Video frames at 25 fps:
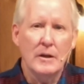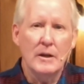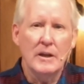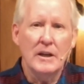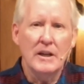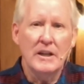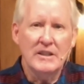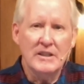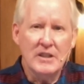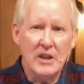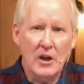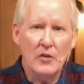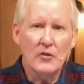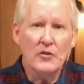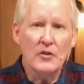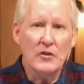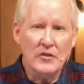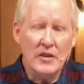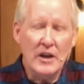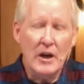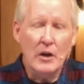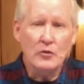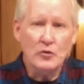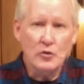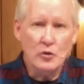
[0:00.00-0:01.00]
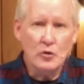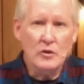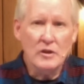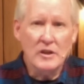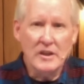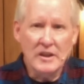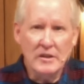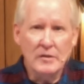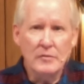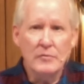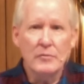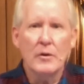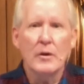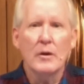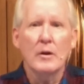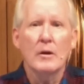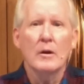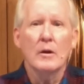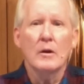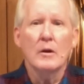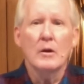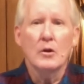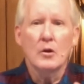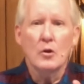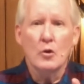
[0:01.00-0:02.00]
He tells us how to live
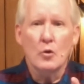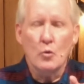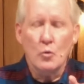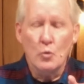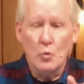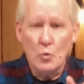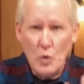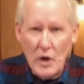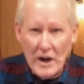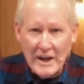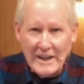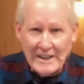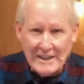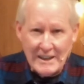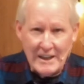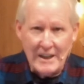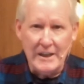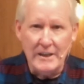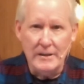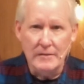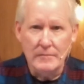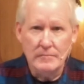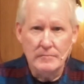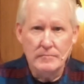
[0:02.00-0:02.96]
rightly.